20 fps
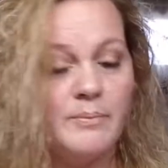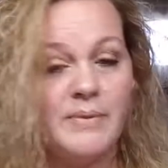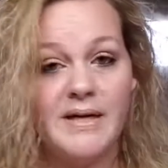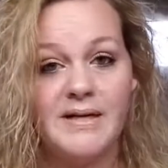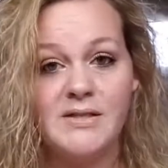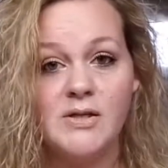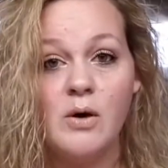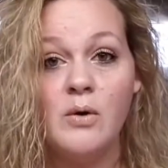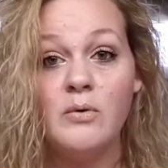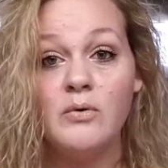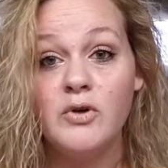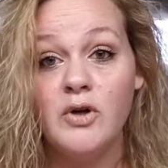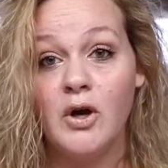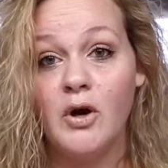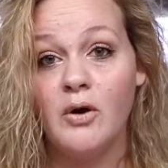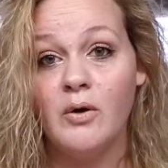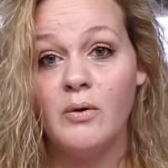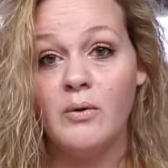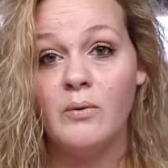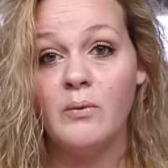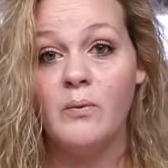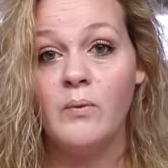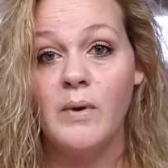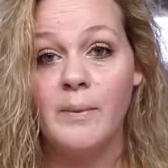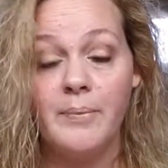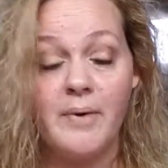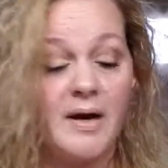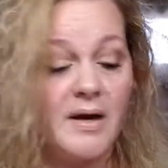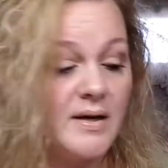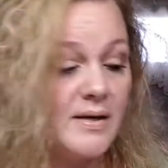but I don't know
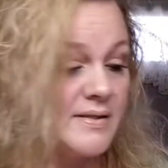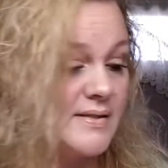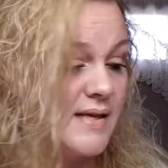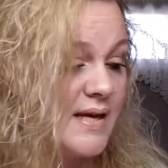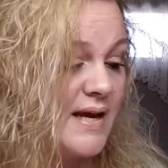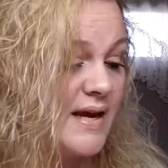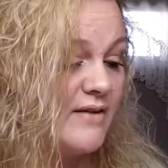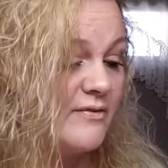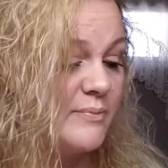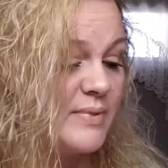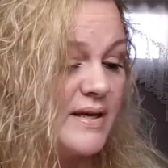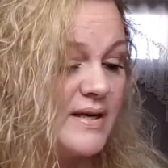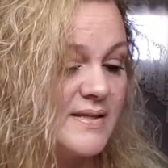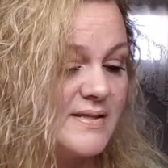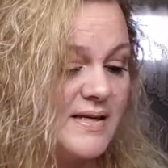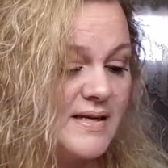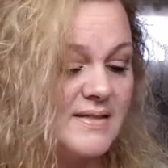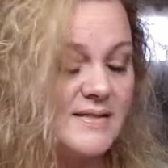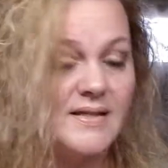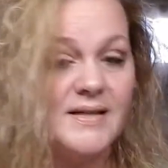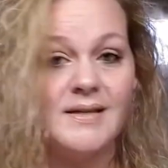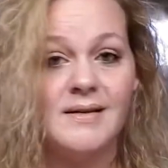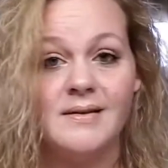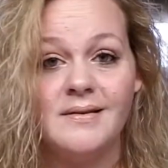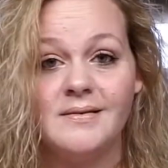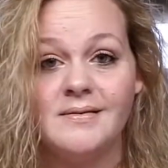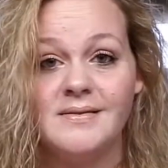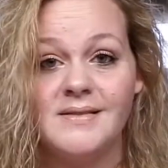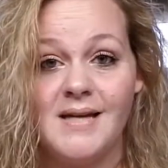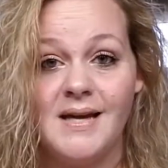what products I have because I
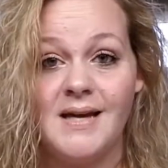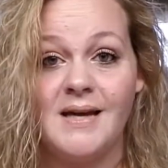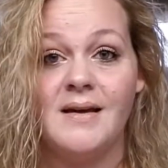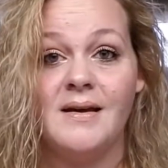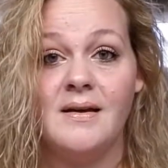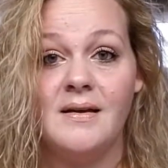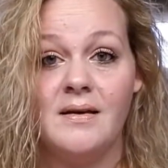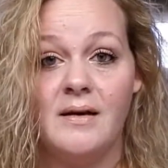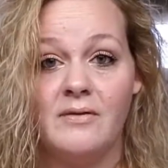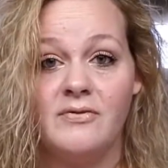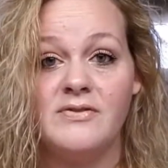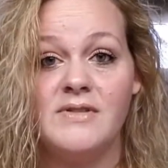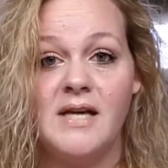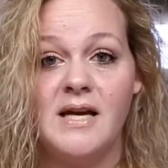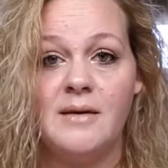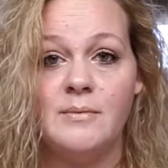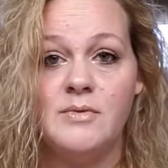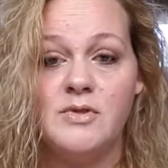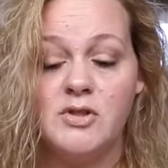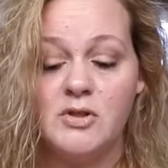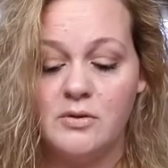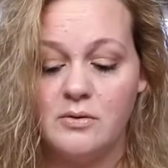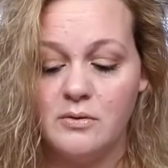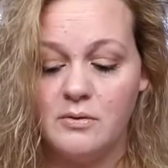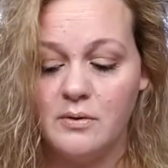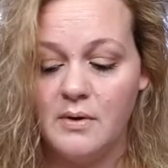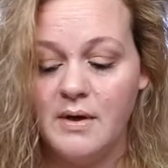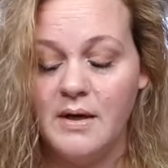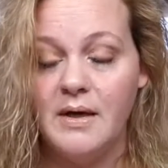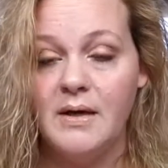didn't take enough time
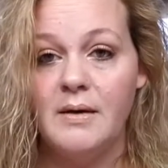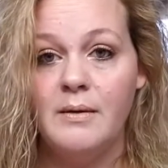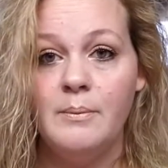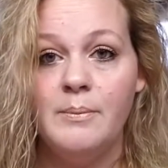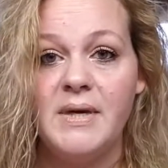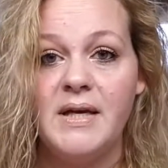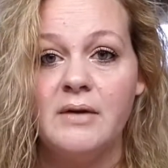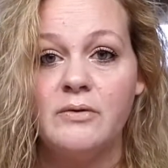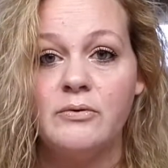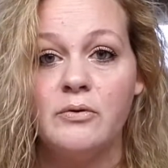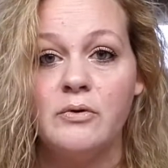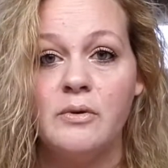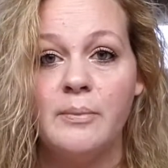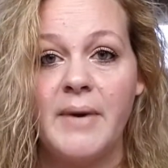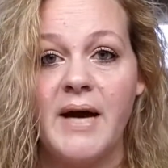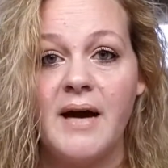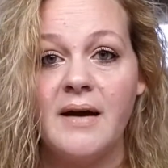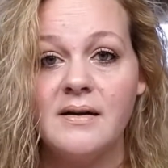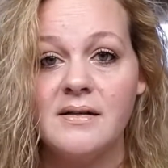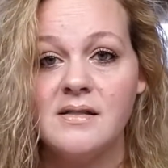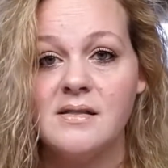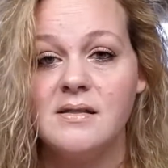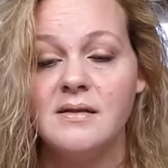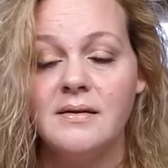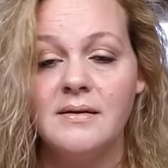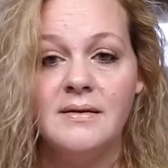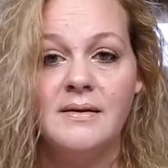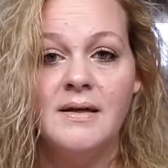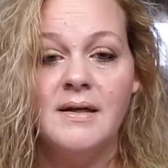to peek through the box.